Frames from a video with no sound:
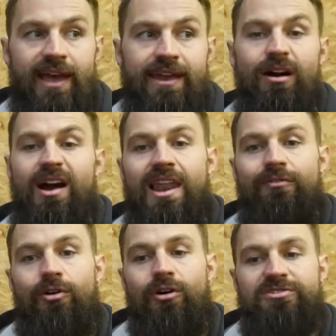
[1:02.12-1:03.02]
a high
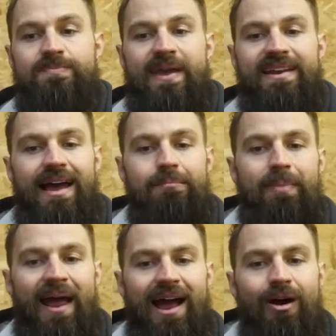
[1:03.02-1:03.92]
level of speed and
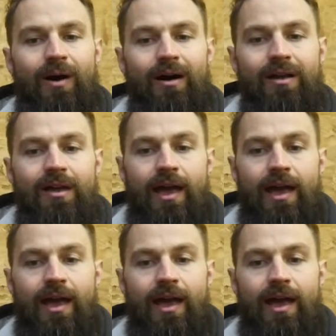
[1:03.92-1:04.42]
power